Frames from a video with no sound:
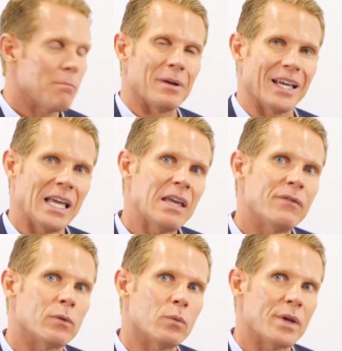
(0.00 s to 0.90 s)
but
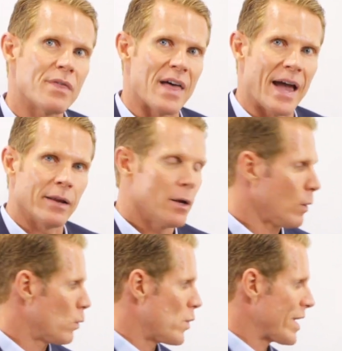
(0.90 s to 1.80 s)
even with that,
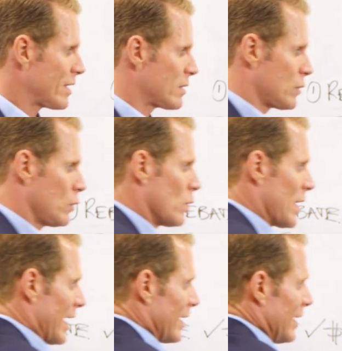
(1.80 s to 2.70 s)
we can still get